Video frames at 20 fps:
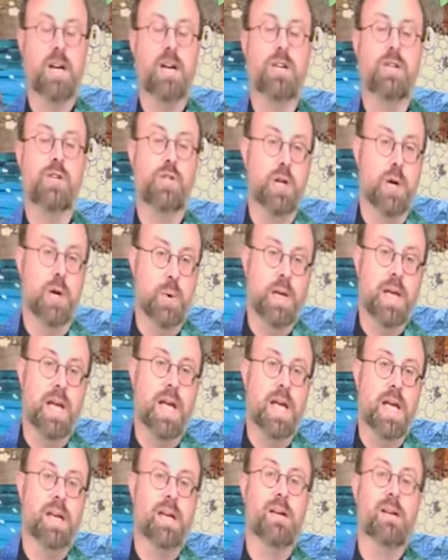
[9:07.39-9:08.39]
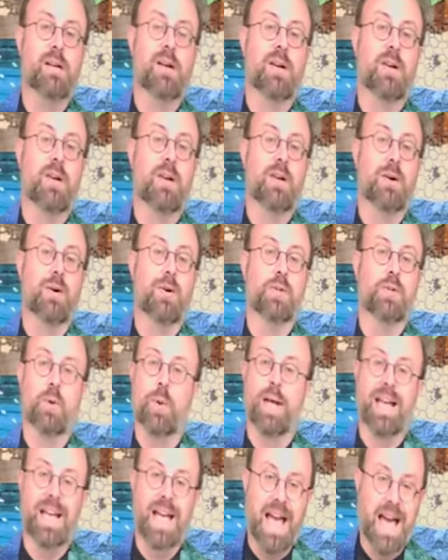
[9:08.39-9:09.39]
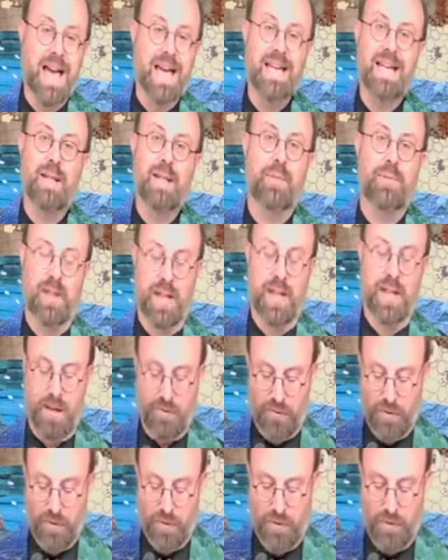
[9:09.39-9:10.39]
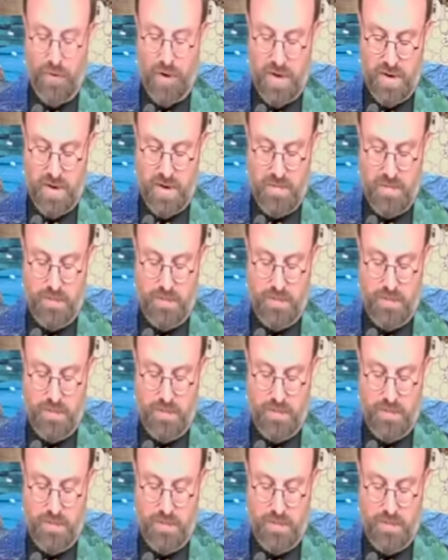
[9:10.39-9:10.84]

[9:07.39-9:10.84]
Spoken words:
joking, or doing anything for fun.